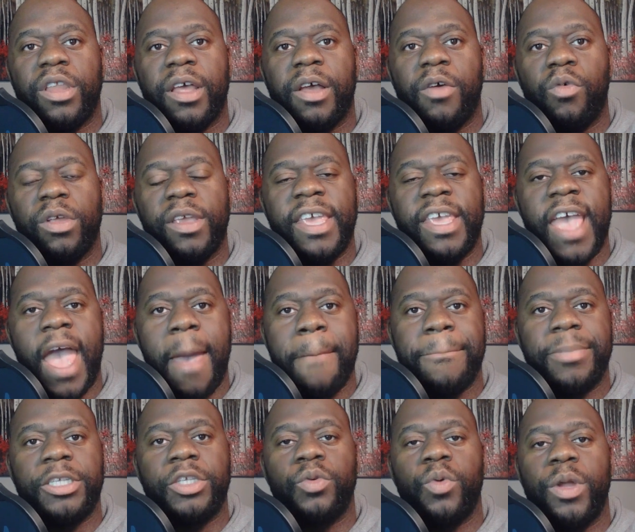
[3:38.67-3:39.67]
the
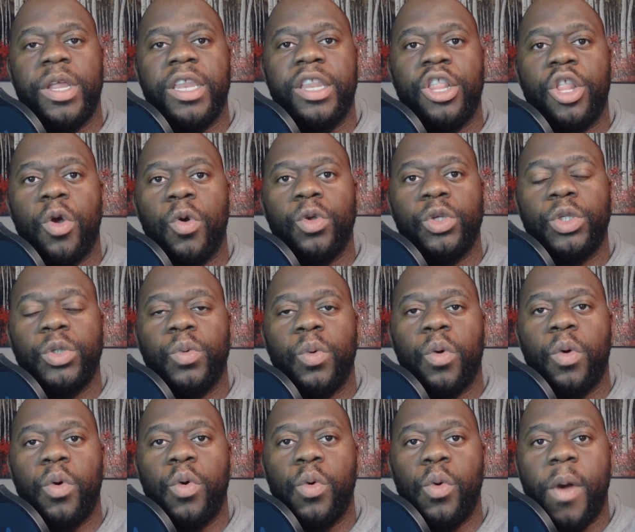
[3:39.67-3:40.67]
gap between those
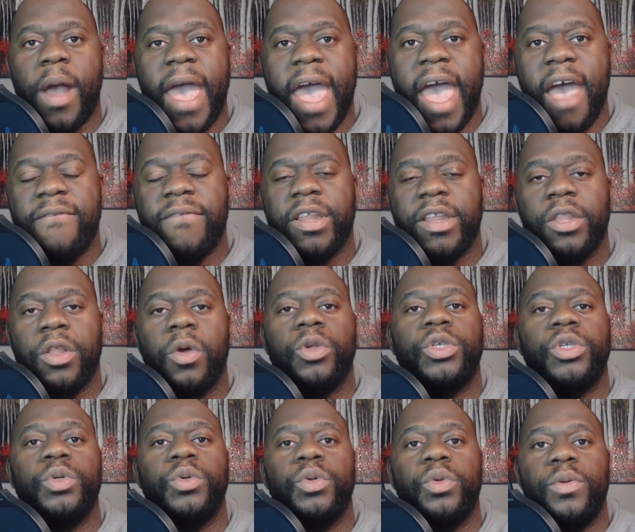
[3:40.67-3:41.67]
who, who have and
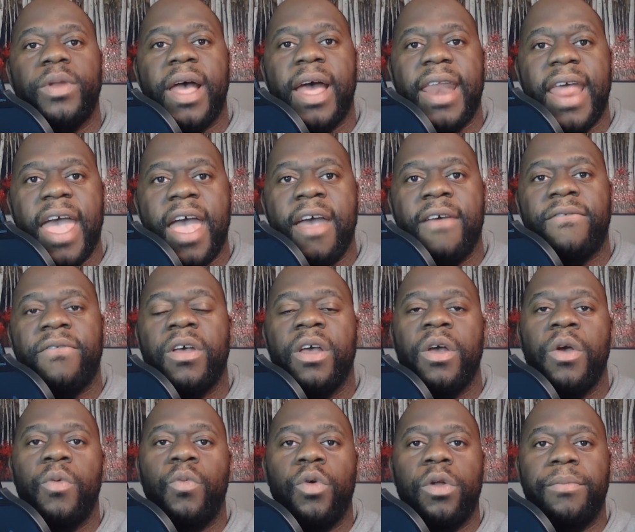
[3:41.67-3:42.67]
those who do not have
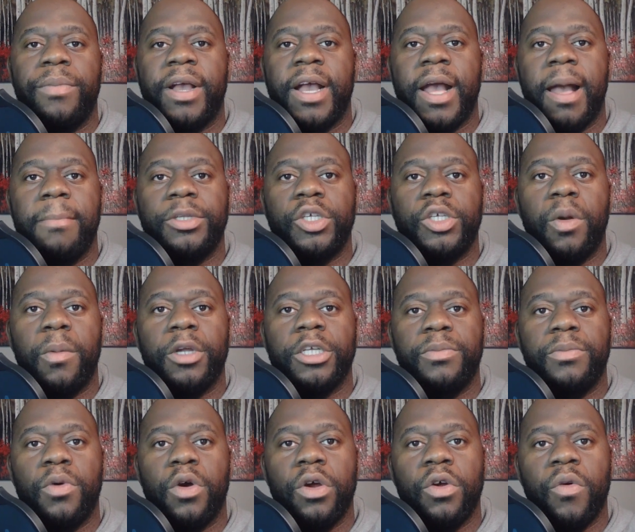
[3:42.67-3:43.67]
would become so
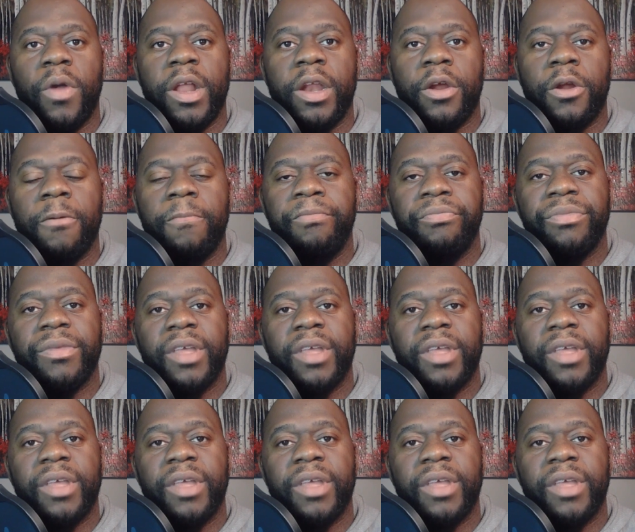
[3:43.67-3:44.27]
much more greater.